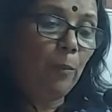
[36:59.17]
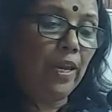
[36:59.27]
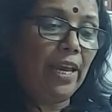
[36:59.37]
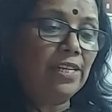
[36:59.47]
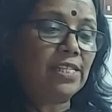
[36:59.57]

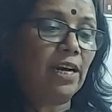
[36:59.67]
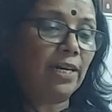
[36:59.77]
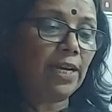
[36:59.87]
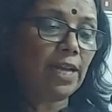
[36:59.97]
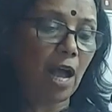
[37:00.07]
begin
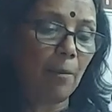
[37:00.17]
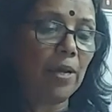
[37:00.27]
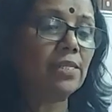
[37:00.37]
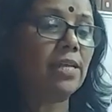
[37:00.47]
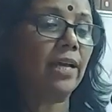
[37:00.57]
certain
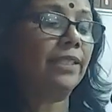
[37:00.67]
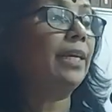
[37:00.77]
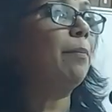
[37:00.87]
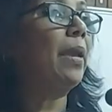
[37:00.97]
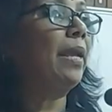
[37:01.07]
comments that
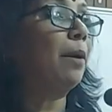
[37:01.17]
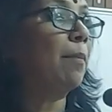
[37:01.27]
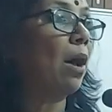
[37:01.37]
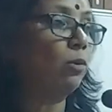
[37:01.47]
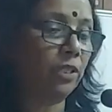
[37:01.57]
he made
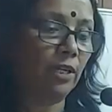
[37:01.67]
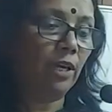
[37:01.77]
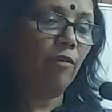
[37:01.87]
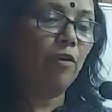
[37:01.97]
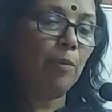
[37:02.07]
about
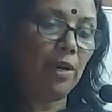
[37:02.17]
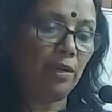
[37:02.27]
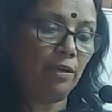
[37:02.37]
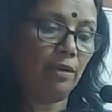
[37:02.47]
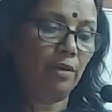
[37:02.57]

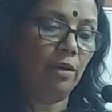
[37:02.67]
women.